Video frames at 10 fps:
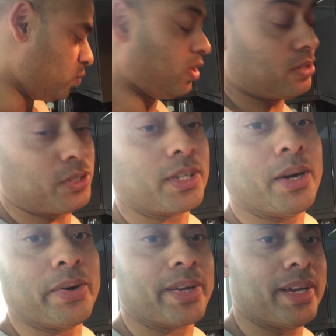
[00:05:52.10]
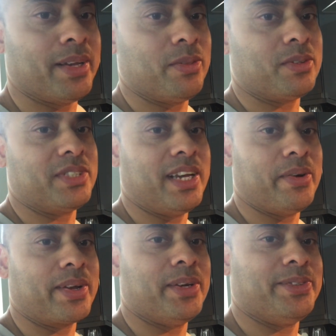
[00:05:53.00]
Well, it should go okay, not see
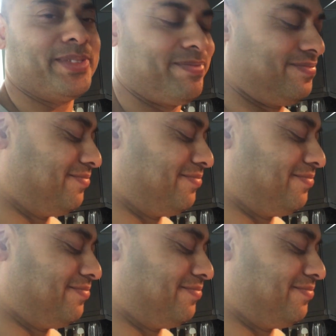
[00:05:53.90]
how it goes.